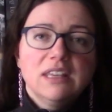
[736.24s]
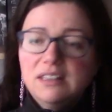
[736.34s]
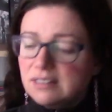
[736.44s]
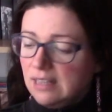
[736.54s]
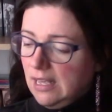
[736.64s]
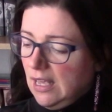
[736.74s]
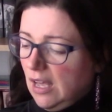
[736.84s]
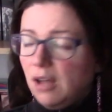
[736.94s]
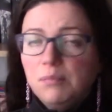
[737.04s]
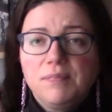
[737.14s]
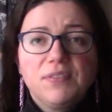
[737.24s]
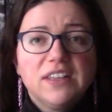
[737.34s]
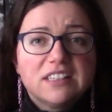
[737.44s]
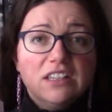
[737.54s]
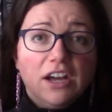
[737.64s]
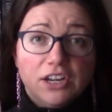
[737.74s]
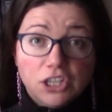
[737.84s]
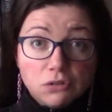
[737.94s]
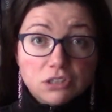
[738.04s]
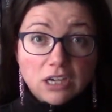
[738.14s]
these. It's not a
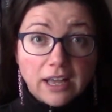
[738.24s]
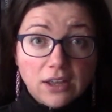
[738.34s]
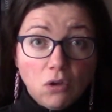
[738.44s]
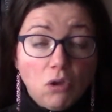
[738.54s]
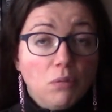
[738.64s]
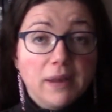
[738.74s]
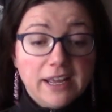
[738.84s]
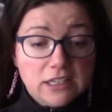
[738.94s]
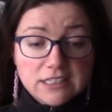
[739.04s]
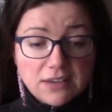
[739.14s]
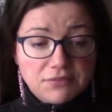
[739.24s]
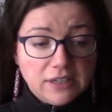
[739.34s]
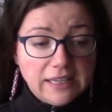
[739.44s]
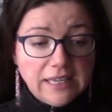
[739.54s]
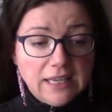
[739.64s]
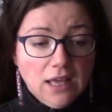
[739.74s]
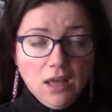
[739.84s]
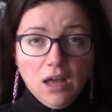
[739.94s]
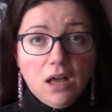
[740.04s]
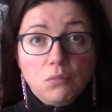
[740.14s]
huge eye hole, but I could definitely
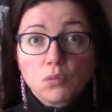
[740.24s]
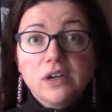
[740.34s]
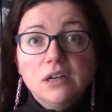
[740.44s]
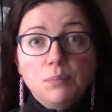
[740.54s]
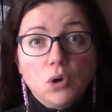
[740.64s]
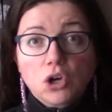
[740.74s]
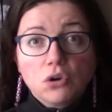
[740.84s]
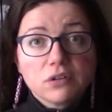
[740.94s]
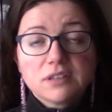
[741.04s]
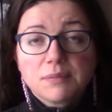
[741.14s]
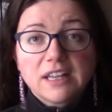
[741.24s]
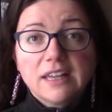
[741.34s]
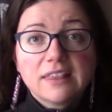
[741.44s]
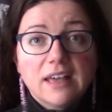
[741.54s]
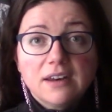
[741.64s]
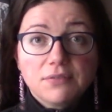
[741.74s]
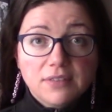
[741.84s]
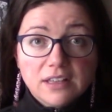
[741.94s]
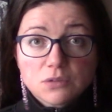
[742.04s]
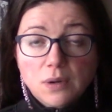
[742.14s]
read a book or something like that if
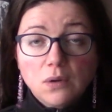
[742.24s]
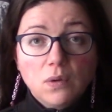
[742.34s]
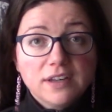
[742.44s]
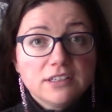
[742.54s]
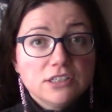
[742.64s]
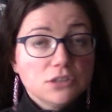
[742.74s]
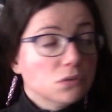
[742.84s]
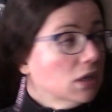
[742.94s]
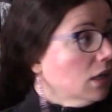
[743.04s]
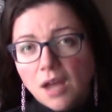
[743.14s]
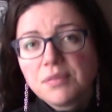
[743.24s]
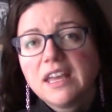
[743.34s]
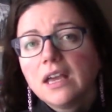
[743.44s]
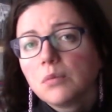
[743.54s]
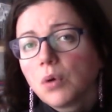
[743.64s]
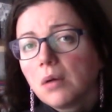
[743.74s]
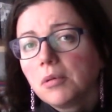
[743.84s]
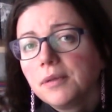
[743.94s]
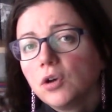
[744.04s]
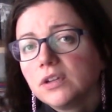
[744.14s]
that's what I wanted to do. I'm thinking I'm
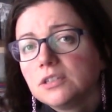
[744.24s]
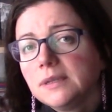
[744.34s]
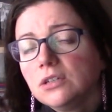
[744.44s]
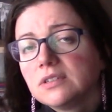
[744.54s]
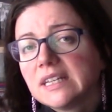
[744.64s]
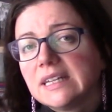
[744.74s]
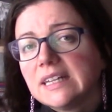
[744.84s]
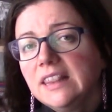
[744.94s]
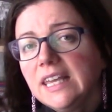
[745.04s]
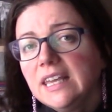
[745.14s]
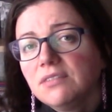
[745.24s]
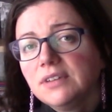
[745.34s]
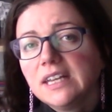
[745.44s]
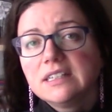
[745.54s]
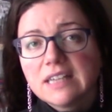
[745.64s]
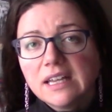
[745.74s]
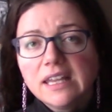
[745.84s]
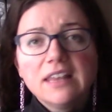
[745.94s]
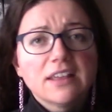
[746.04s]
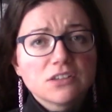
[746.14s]
probably going to be using it in the evening
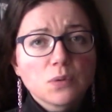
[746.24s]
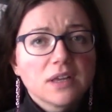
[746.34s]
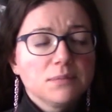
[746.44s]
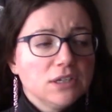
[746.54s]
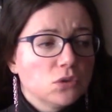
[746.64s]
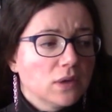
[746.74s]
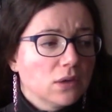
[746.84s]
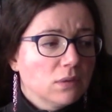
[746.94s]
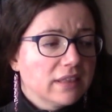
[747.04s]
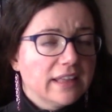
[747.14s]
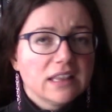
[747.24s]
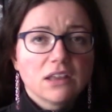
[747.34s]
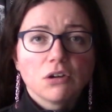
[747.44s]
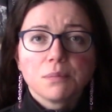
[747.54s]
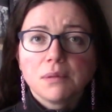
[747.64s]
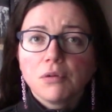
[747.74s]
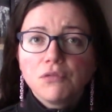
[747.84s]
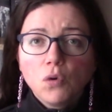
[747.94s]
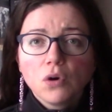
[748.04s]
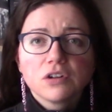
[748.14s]
daily. That's what I've been doing with light therapy
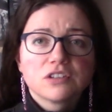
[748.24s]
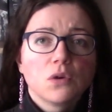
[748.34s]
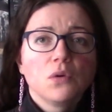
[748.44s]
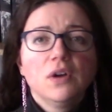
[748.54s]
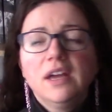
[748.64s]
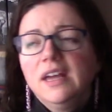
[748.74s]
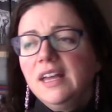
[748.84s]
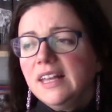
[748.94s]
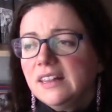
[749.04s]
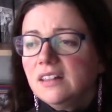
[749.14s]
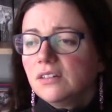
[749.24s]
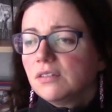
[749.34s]
before. So in